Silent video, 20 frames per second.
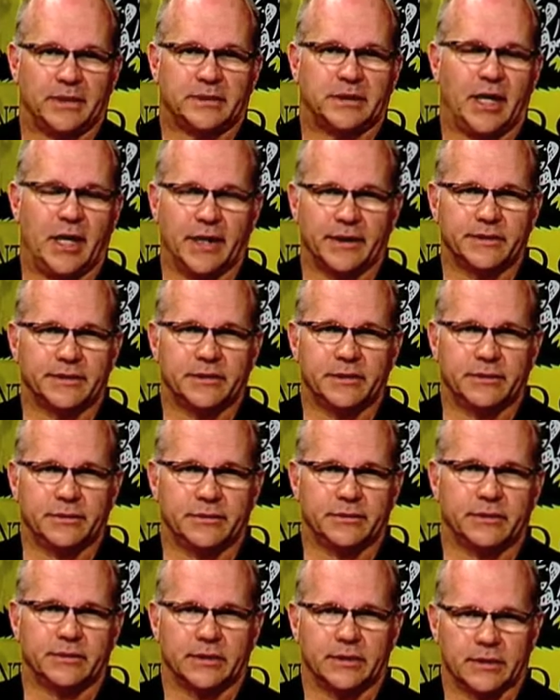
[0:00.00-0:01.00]

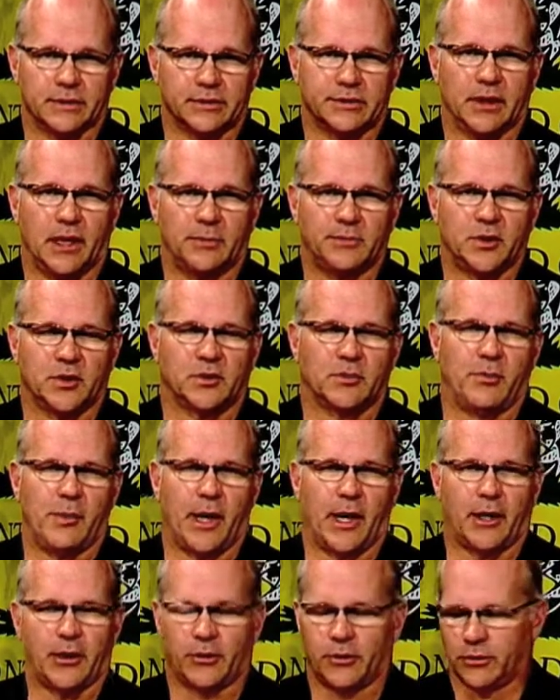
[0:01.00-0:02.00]
attention to the subject
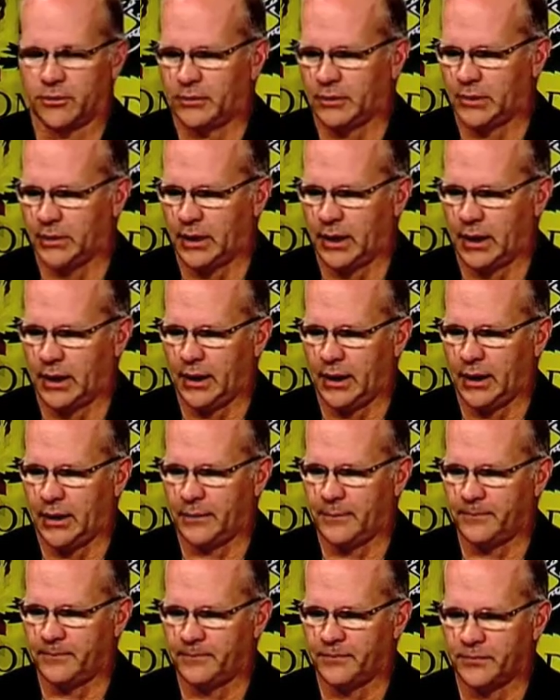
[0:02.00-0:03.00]
matter
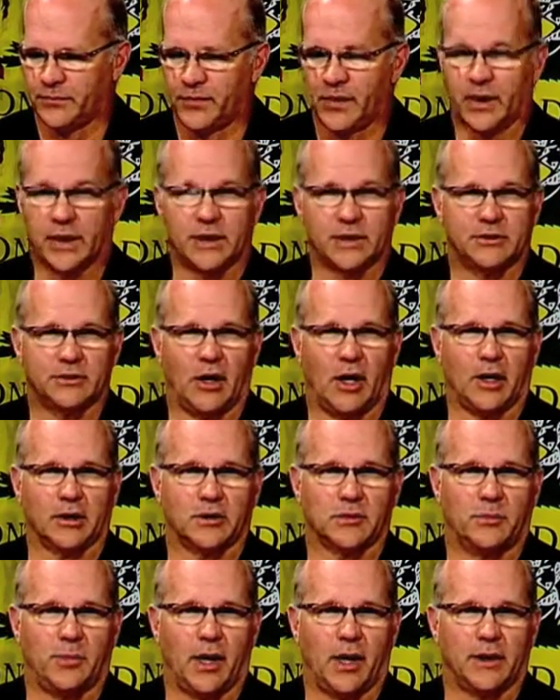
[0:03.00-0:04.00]
uh, that he
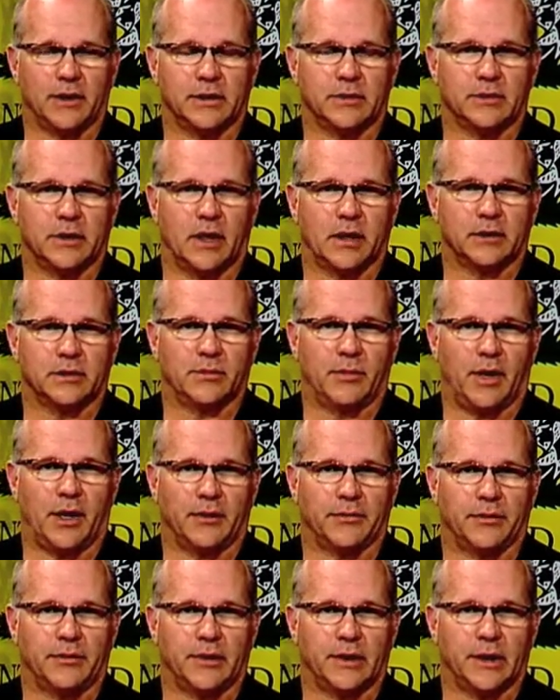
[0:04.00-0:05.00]
talked about. He talked
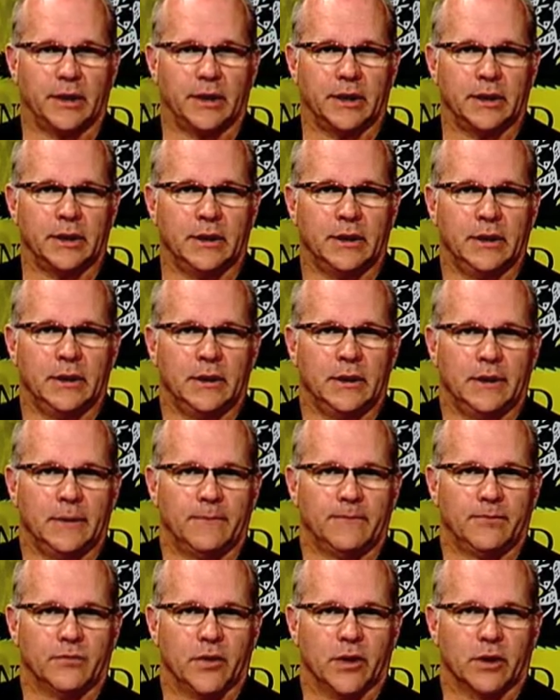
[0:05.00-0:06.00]
about the
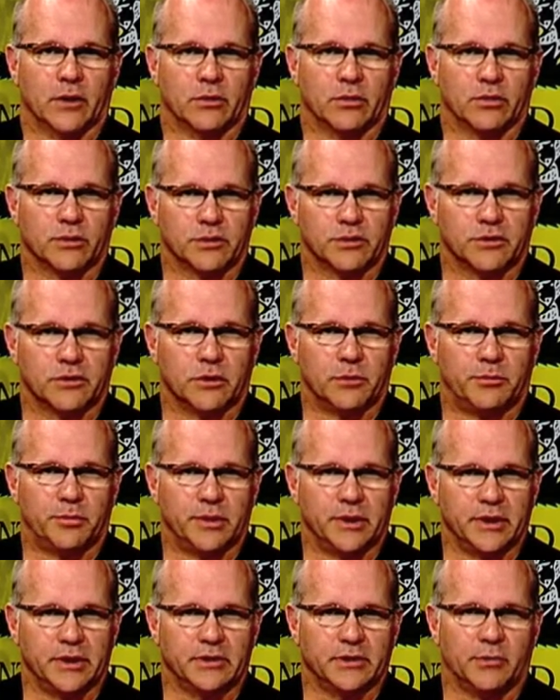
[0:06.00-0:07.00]
uh, Crystal
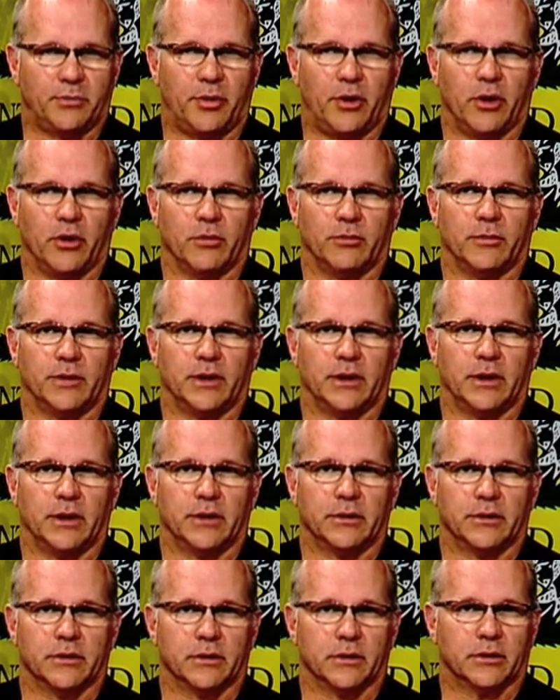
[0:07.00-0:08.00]
Police Department
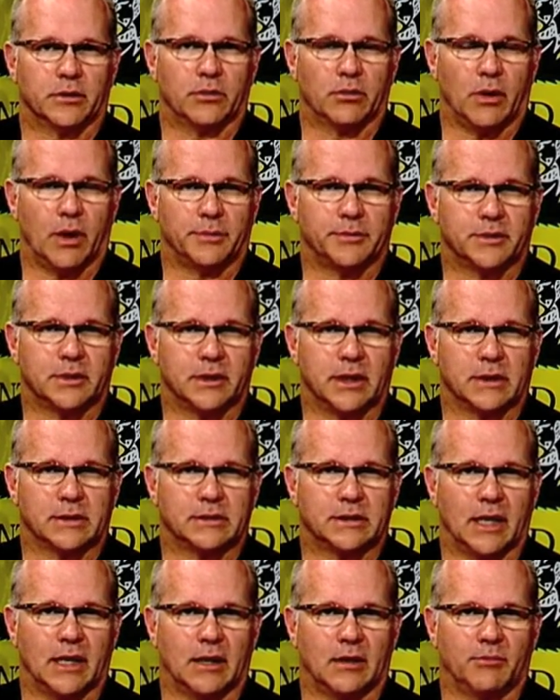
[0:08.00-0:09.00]
and the corruption that's
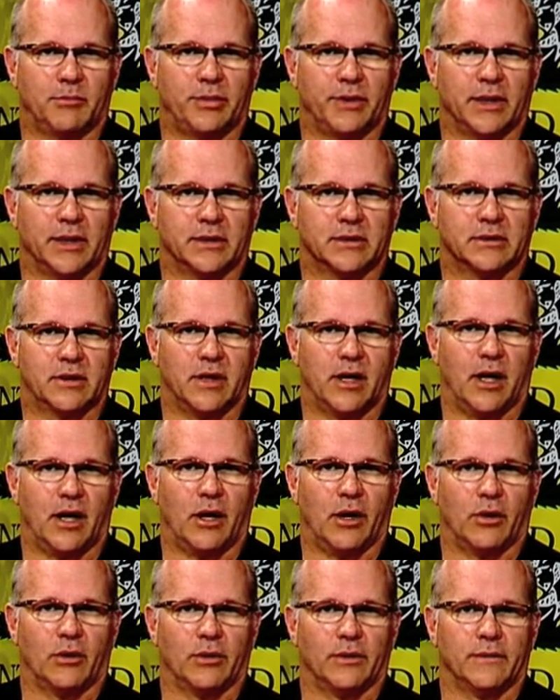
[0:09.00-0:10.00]
taken place
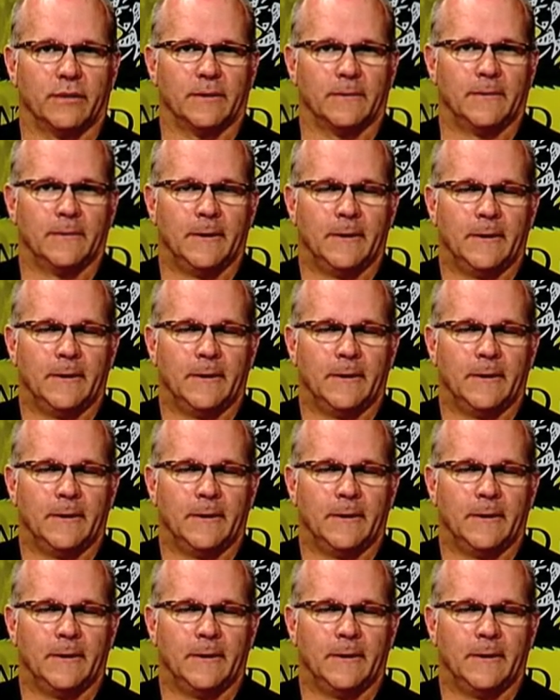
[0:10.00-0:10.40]
there, and